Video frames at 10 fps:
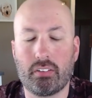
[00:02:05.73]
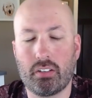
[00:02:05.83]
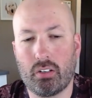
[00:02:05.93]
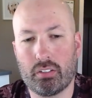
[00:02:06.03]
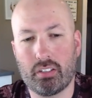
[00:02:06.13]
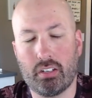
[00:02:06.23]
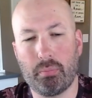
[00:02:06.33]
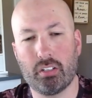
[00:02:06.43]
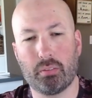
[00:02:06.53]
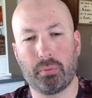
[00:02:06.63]
No, it's not a
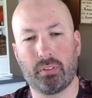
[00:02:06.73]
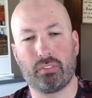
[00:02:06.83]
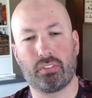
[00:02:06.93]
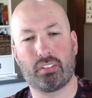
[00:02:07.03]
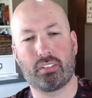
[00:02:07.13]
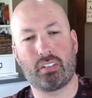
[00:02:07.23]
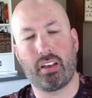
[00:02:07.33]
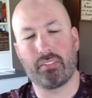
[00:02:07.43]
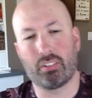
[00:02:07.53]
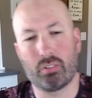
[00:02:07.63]
multiple of
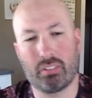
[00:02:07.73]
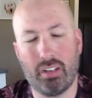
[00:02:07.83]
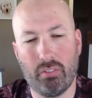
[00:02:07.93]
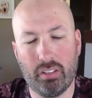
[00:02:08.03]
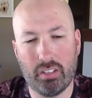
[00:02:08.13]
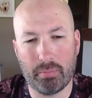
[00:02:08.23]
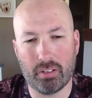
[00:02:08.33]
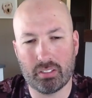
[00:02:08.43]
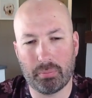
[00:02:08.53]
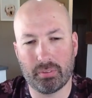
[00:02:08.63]
seven. So it's not really a
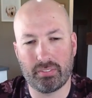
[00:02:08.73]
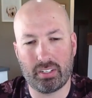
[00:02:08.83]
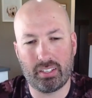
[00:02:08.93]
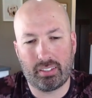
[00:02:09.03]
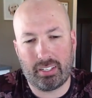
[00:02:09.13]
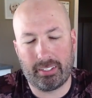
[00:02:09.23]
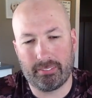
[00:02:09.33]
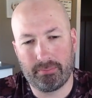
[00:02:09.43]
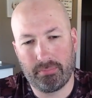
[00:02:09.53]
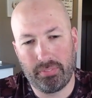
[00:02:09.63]
multiple of
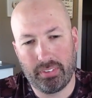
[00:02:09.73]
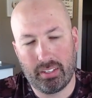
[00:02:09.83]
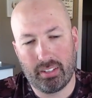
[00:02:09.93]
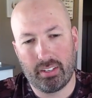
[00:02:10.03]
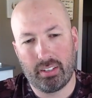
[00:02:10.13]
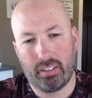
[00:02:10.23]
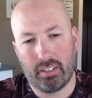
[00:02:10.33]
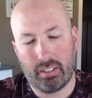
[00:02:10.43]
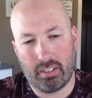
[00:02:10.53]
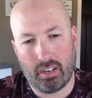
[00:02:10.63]
anything
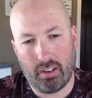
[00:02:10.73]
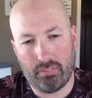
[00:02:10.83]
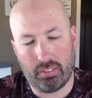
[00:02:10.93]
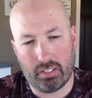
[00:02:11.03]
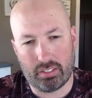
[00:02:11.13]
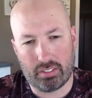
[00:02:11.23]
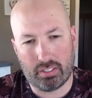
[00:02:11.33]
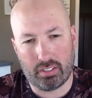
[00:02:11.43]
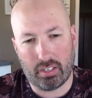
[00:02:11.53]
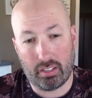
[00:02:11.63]

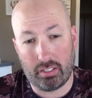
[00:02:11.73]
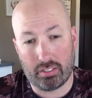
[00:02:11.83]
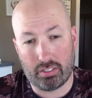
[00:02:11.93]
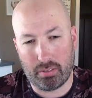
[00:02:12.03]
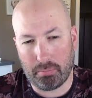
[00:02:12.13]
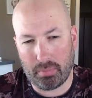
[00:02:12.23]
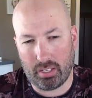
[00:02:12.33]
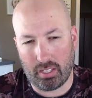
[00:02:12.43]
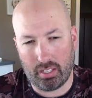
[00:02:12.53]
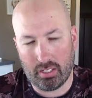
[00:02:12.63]
obvious, at least to
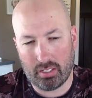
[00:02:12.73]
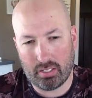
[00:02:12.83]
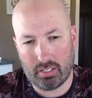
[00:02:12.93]
me.